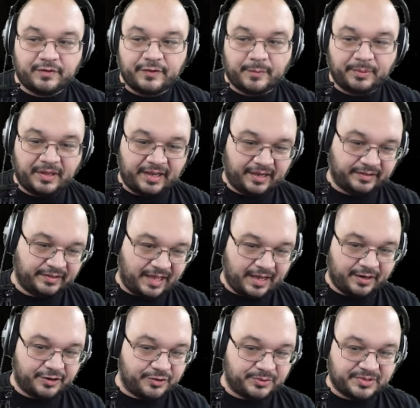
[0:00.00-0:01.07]
If you're playing on
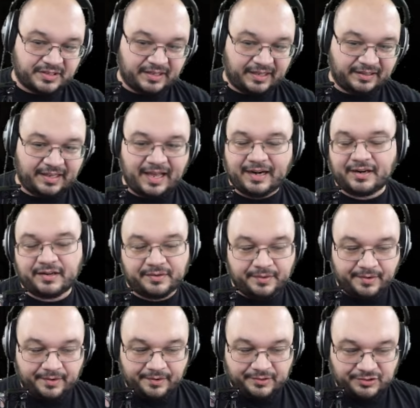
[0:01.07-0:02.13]
ladder, you select ladder,
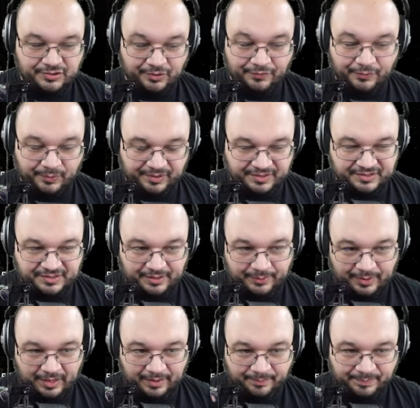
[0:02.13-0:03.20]
so forth and so
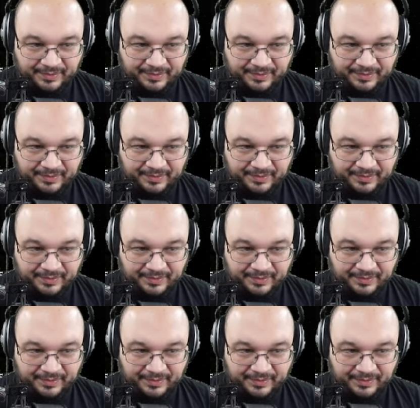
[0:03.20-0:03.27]
on.